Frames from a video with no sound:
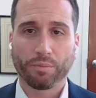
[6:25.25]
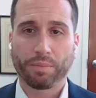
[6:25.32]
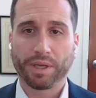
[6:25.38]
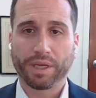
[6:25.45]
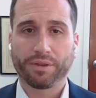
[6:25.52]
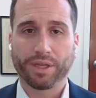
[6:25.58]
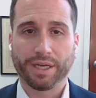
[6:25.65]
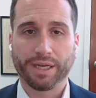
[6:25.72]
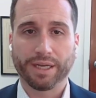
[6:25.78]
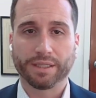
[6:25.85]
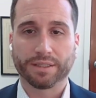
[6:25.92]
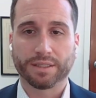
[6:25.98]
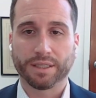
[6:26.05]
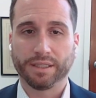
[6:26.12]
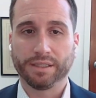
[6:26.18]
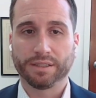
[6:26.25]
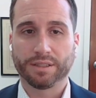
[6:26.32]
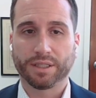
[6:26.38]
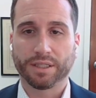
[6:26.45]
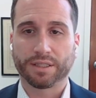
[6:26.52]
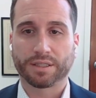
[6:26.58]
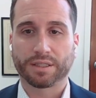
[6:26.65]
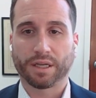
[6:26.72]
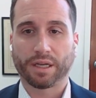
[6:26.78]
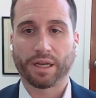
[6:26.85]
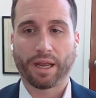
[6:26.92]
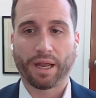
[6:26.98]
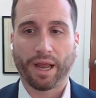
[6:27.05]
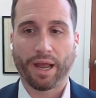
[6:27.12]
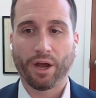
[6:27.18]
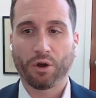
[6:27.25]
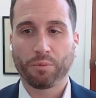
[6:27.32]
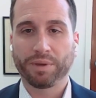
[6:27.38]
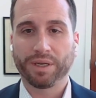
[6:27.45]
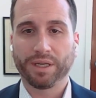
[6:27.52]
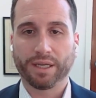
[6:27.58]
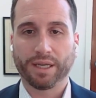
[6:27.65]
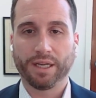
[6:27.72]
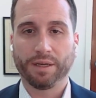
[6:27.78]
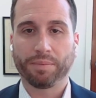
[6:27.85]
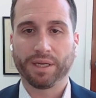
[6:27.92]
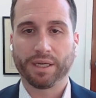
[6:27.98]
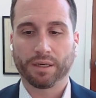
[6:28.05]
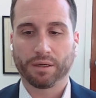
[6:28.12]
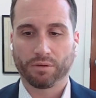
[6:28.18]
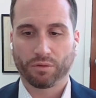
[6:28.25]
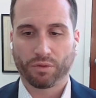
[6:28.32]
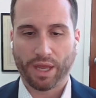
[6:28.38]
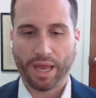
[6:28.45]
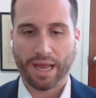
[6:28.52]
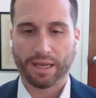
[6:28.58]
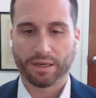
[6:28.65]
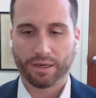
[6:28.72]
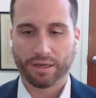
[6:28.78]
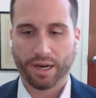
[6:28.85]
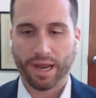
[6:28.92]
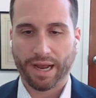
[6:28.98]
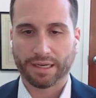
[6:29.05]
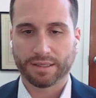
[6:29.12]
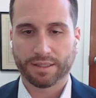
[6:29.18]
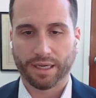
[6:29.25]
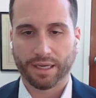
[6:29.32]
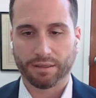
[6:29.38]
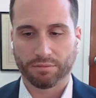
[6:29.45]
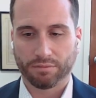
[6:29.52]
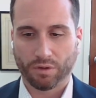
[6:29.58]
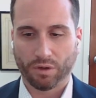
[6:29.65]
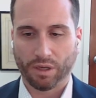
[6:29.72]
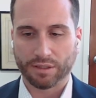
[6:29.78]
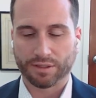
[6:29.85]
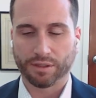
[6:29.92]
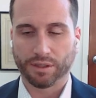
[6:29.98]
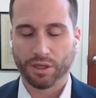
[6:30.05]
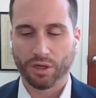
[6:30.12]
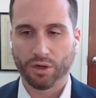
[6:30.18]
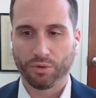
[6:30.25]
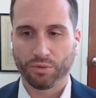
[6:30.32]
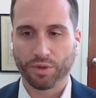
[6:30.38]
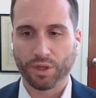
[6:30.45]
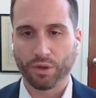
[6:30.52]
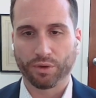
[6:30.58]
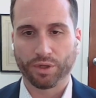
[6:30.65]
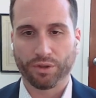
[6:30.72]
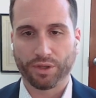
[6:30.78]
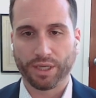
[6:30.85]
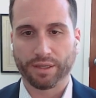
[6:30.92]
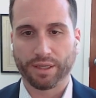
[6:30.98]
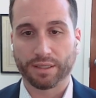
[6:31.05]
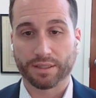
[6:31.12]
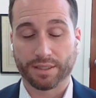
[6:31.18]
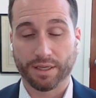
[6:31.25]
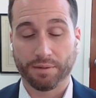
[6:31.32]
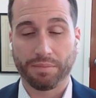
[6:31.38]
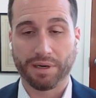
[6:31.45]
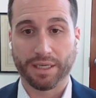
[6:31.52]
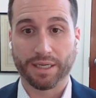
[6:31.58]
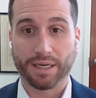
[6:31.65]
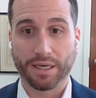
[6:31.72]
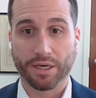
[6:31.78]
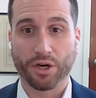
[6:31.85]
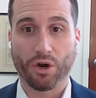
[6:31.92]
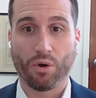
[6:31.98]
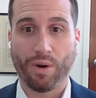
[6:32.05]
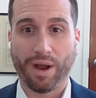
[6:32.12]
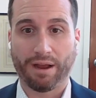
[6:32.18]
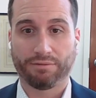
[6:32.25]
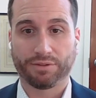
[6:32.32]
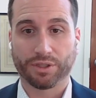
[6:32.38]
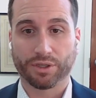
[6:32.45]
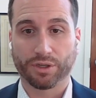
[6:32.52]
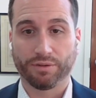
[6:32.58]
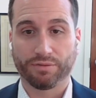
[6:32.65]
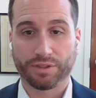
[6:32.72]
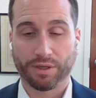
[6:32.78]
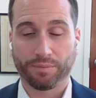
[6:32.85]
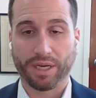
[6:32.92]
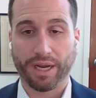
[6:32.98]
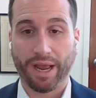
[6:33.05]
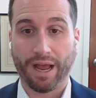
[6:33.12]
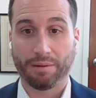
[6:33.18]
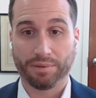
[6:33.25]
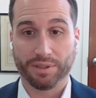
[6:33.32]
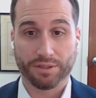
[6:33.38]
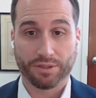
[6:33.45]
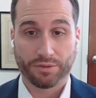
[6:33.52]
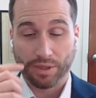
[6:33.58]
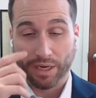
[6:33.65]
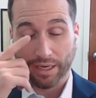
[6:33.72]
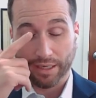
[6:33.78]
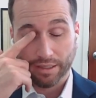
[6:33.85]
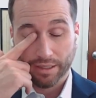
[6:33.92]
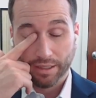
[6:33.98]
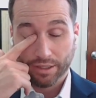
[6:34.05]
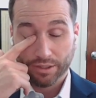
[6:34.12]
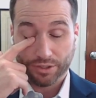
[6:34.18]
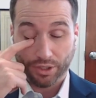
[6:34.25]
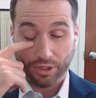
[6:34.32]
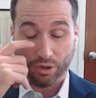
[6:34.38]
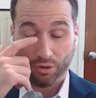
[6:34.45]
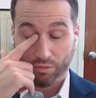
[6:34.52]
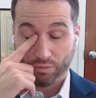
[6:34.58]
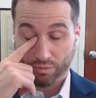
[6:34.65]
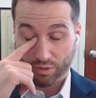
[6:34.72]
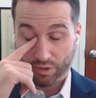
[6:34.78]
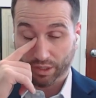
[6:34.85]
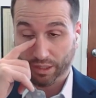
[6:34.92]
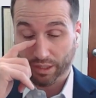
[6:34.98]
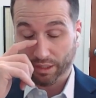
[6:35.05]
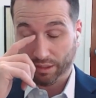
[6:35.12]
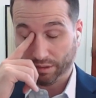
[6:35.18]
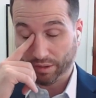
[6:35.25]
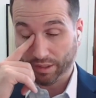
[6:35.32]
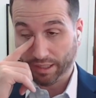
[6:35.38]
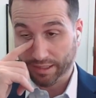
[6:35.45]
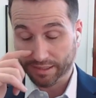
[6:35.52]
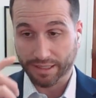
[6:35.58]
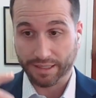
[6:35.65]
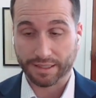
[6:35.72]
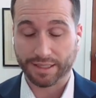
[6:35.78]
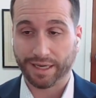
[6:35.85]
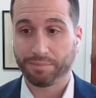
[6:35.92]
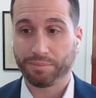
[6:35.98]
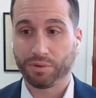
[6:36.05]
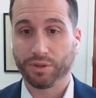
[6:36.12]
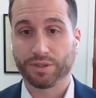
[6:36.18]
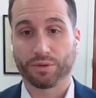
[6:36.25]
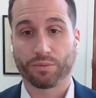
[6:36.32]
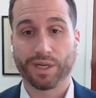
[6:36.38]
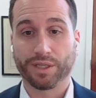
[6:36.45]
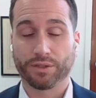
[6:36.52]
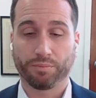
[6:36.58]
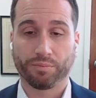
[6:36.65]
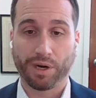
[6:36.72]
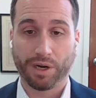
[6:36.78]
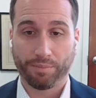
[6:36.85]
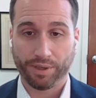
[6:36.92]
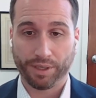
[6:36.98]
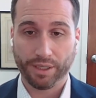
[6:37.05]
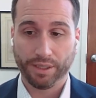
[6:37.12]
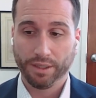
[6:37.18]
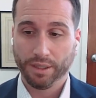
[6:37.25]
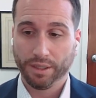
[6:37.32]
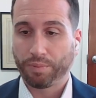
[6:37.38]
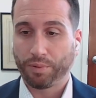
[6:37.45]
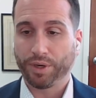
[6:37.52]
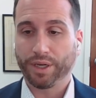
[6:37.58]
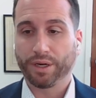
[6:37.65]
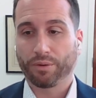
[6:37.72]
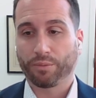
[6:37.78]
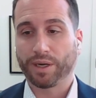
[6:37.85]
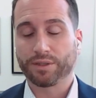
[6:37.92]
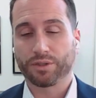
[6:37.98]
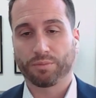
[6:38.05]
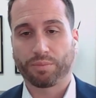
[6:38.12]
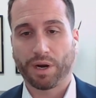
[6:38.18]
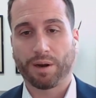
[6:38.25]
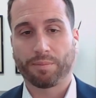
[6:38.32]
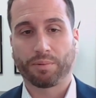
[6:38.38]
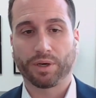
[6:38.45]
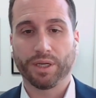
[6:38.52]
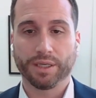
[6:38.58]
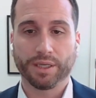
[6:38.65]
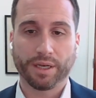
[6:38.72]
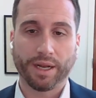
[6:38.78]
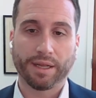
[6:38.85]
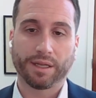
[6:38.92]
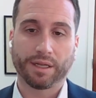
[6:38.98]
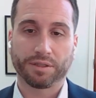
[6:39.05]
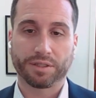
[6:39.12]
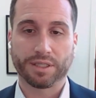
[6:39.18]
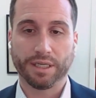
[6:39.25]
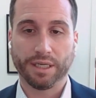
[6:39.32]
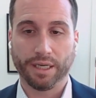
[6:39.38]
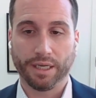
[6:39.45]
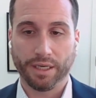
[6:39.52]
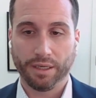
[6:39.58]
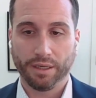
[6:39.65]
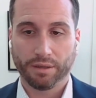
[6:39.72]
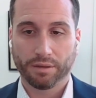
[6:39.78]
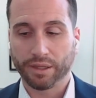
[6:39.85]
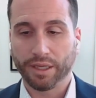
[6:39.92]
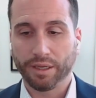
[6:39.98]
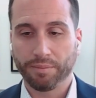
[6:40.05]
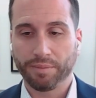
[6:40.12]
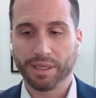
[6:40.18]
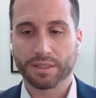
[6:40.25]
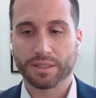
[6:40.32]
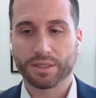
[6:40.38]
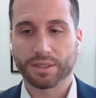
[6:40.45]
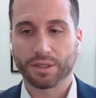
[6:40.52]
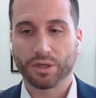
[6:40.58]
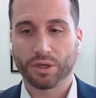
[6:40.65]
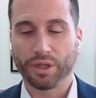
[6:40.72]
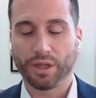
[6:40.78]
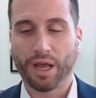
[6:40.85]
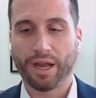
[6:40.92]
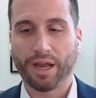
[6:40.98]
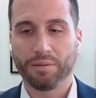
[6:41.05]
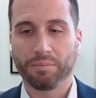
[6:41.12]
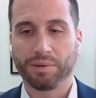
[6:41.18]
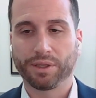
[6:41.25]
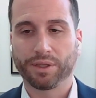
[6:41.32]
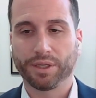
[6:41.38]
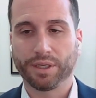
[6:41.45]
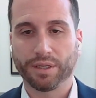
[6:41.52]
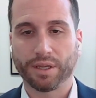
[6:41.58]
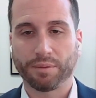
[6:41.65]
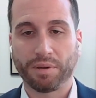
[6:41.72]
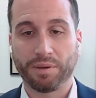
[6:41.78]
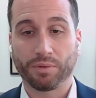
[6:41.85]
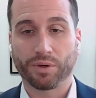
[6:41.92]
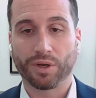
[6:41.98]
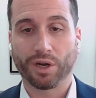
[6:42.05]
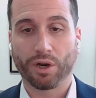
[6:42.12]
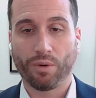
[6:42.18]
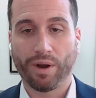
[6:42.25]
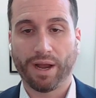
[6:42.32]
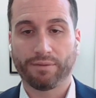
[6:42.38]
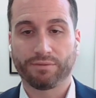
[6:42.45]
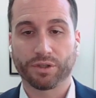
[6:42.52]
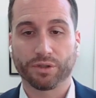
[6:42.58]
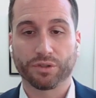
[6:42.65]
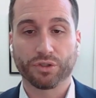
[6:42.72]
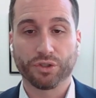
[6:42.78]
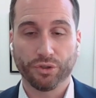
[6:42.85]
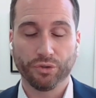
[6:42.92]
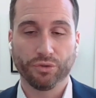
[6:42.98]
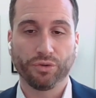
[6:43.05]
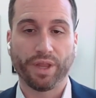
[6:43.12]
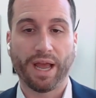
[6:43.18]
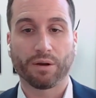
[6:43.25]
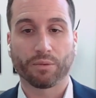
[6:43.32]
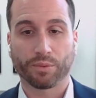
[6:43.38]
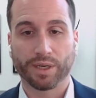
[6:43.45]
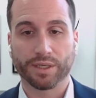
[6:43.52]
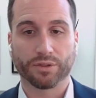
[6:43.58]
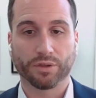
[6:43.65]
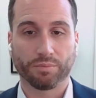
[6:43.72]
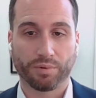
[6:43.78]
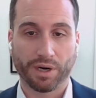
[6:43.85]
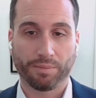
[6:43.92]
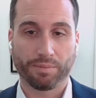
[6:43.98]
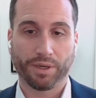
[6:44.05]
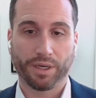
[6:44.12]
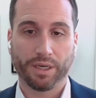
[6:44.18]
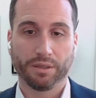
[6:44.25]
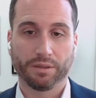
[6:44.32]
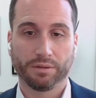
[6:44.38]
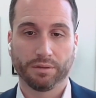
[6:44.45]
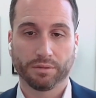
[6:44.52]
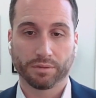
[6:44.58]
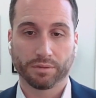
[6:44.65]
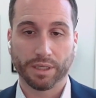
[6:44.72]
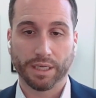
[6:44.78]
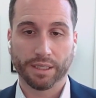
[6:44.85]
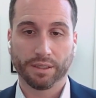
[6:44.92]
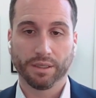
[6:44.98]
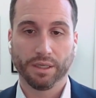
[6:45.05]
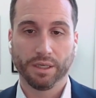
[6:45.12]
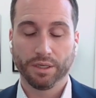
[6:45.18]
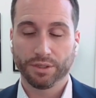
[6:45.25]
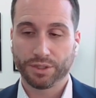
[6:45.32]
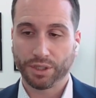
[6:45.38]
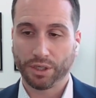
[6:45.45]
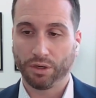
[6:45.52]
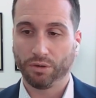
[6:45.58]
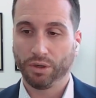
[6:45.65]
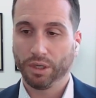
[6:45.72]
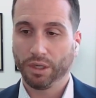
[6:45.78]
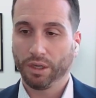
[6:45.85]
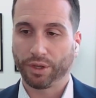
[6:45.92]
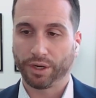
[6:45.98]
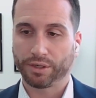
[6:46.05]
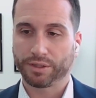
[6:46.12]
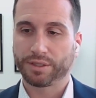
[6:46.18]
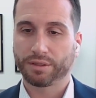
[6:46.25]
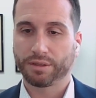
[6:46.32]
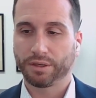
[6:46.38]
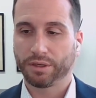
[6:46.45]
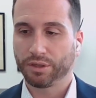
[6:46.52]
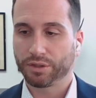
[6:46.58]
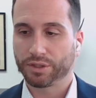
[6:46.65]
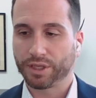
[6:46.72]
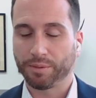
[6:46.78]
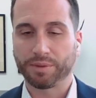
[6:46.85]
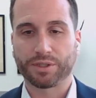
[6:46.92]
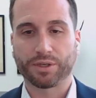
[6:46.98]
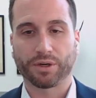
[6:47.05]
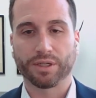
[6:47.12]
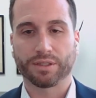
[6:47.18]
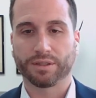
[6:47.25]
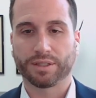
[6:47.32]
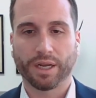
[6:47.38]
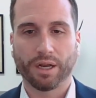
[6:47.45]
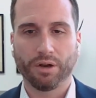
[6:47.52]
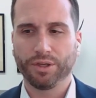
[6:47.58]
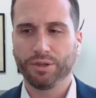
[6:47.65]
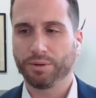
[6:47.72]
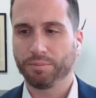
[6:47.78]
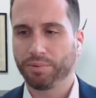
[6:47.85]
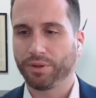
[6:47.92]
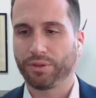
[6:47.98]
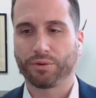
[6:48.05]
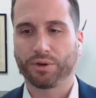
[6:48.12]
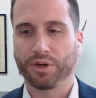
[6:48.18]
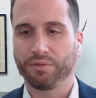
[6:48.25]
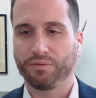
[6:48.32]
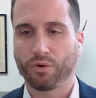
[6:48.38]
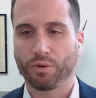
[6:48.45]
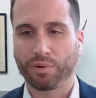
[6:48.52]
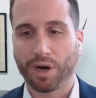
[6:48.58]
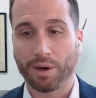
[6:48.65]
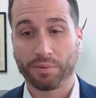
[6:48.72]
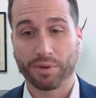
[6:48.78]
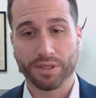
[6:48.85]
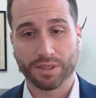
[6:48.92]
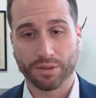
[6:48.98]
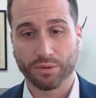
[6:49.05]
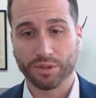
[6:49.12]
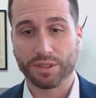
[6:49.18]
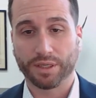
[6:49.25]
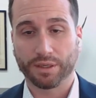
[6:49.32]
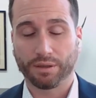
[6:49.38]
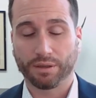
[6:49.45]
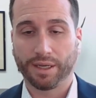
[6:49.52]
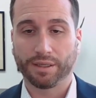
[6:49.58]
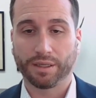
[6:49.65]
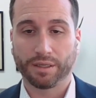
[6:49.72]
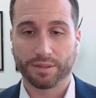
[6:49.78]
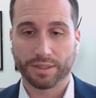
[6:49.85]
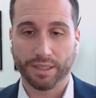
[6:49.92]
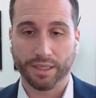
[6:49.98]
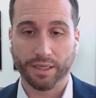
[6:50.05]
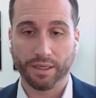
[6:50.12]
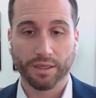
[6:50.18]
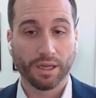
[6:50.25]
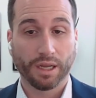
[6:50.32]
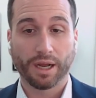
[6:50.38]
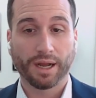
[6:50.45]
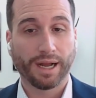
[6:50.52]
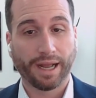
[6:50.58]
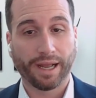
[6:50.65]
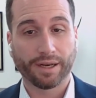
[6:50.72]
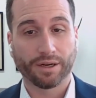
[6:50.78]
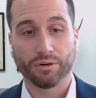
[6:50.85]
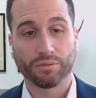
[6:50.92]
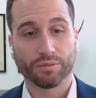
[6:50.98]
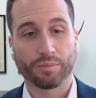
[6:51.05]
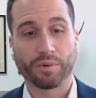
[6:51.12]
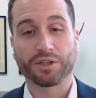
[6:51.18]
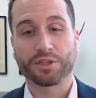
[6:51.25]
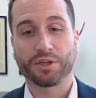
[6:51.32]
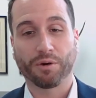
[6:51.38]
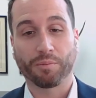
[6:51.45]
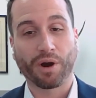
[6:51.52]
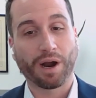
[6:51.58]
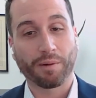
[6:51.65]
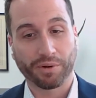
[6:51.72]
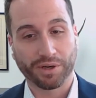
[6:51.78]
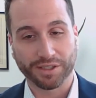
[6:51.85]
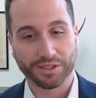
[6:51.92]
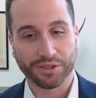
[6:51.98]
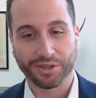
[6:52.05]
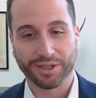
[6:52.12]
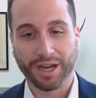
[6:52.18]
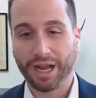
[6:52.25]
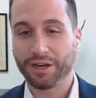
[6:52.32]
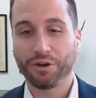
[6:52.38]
The big thing is it's helping keeping that asset as a loan the only thing that somebody can go after if something happens, right? So the easy example is a rental property. Putting a rental property in an LLC limits the liability that people can go after to that rental property, right? So there's some attorneys that'll say, oh, you can put 3 or 4 properties into a single LLC. I'm also a property attorney.